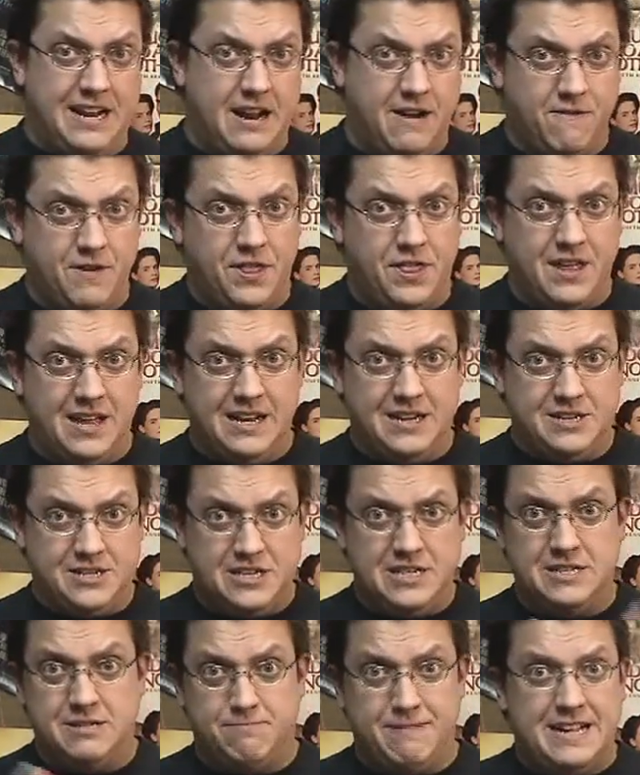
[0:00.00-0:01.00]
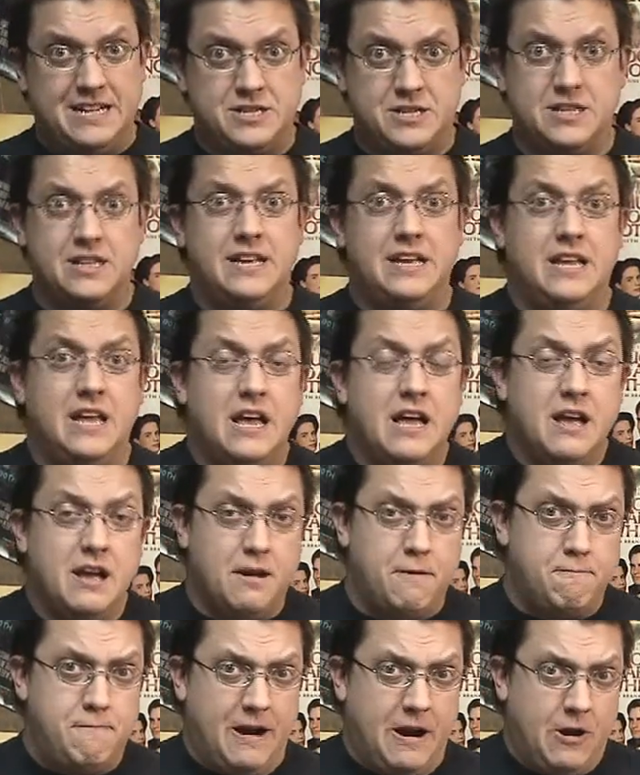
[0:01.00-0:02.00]
and everything, she's basically
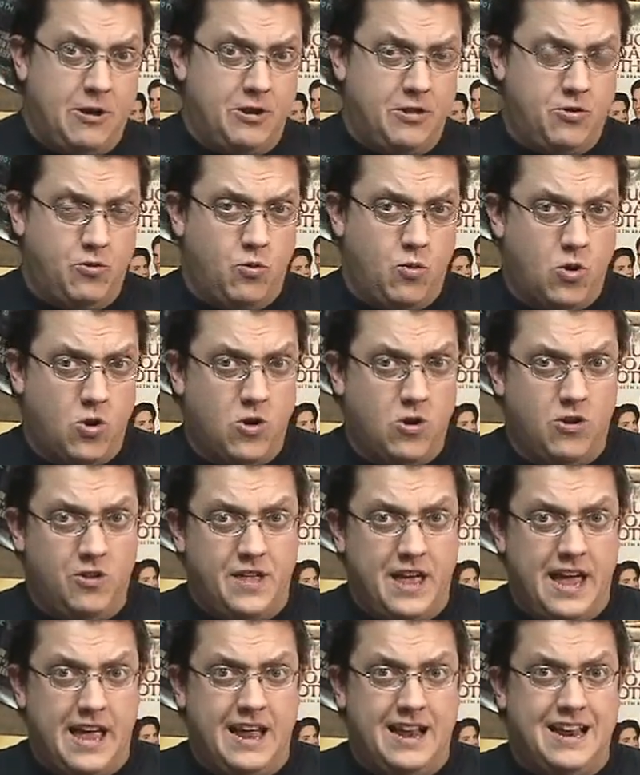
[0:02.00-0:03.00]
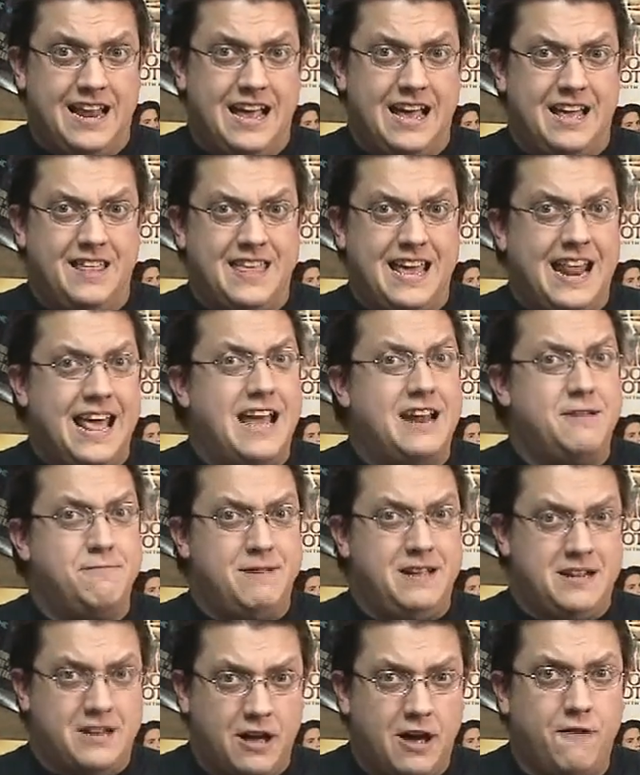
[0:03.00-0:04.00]
bare to the world, and that had to
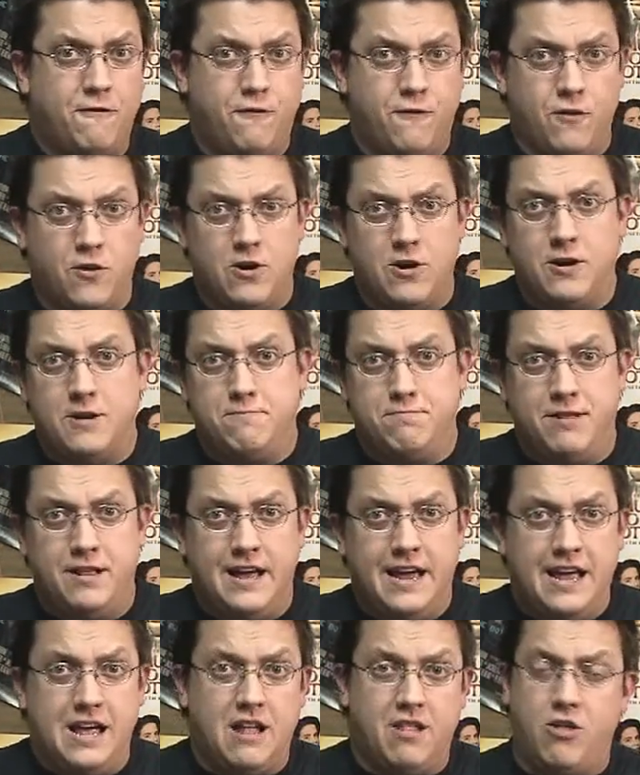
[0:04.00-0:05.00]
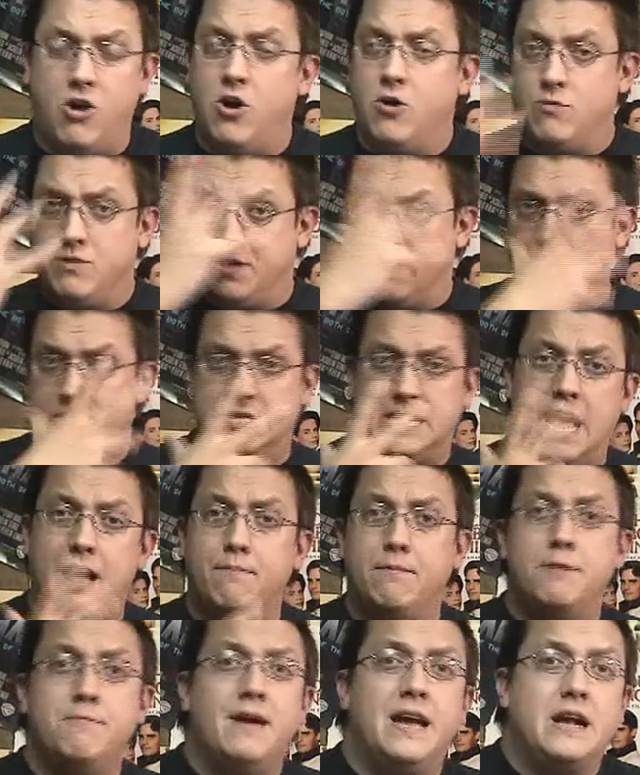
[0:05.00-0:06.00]
be tough for her to play, along with the
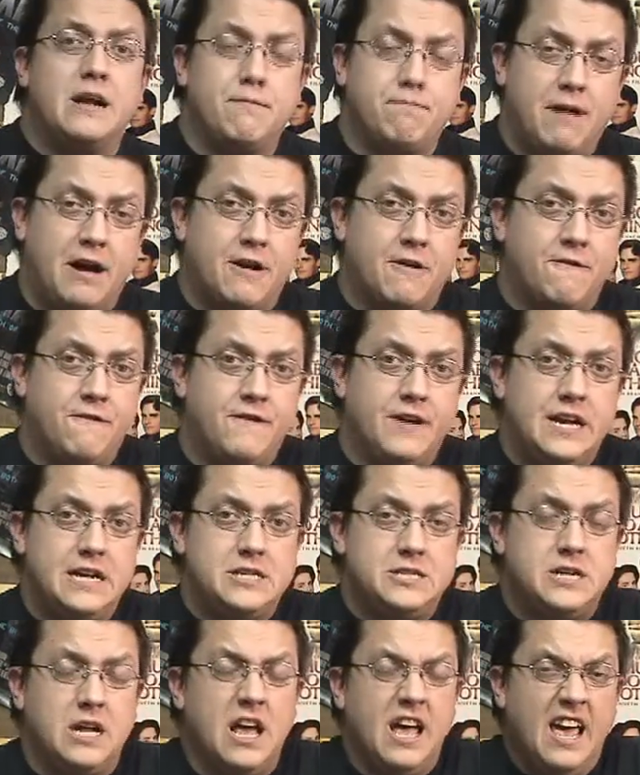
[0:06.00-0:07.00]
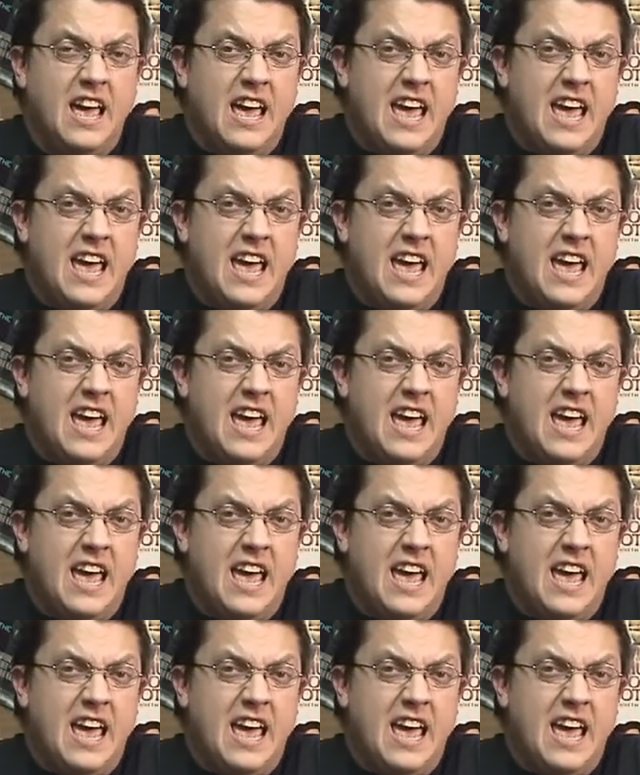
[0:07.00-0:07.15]
zombie makeup on her face